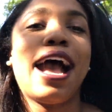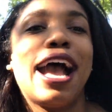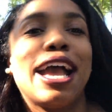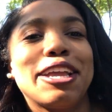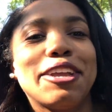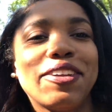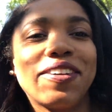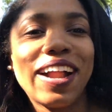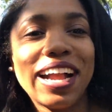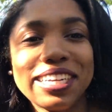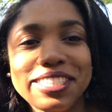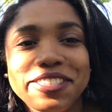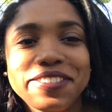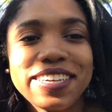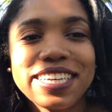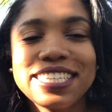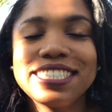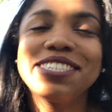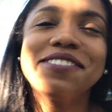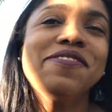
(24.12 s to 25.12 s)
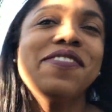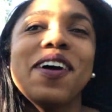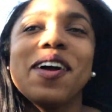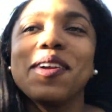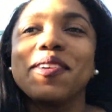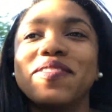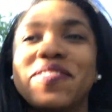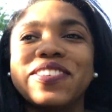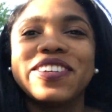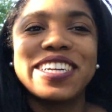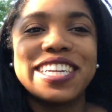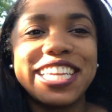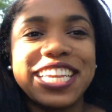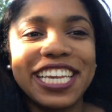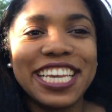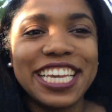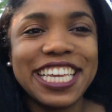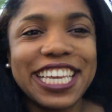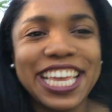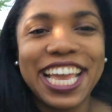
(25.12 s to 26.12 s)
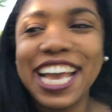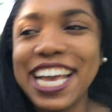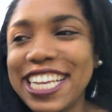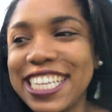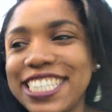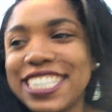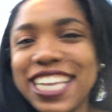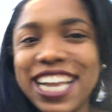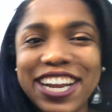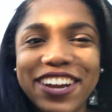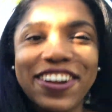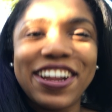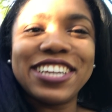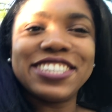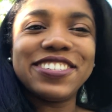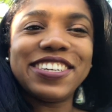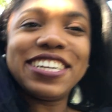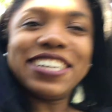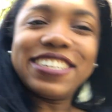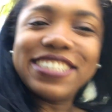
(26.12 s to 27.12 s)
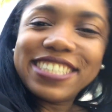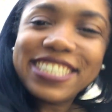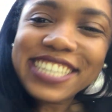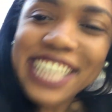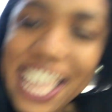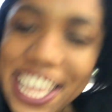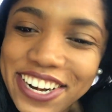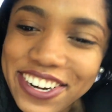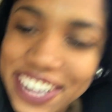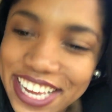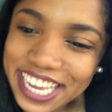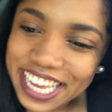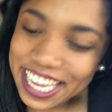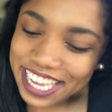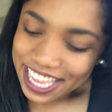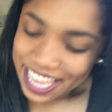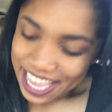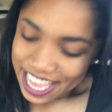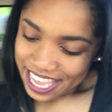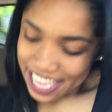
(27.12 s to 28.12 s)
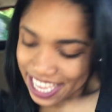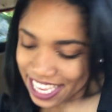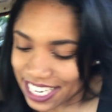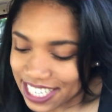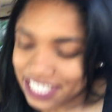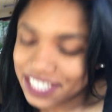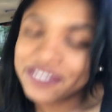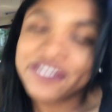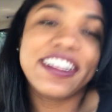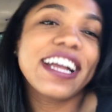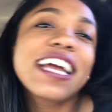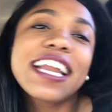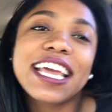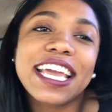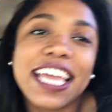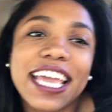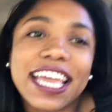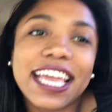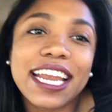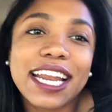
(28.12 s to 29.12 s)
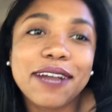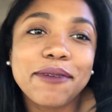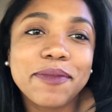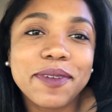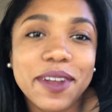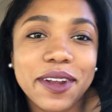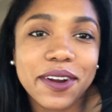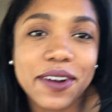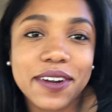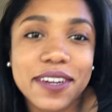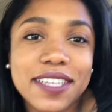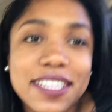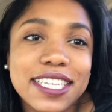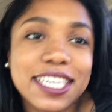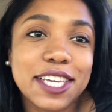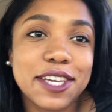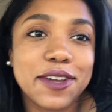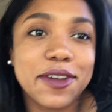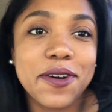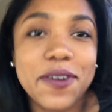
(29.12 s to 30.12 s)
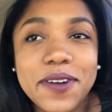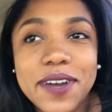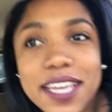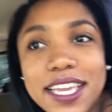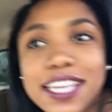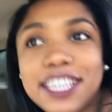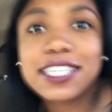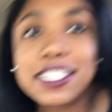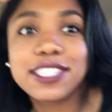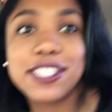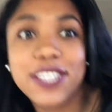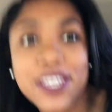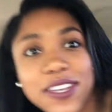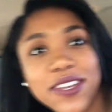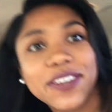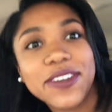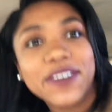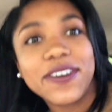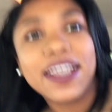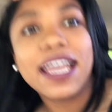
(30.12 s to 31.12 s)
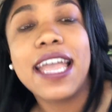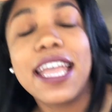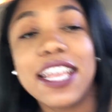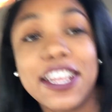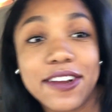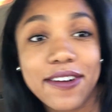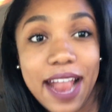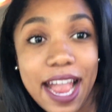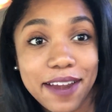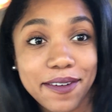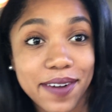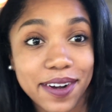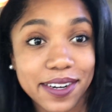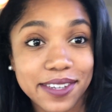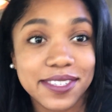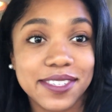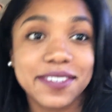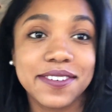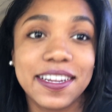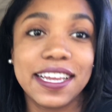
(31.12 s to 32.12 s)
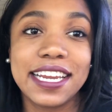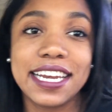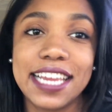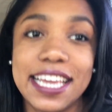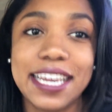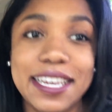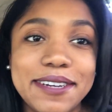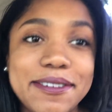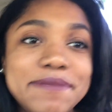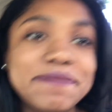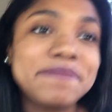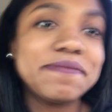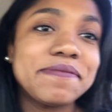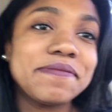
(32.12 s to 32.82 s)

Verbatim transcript: I graduate tomorrow morning. Yes, I graduate on Saturday. It is Friday and I'm currently going to grad rehearsal right now.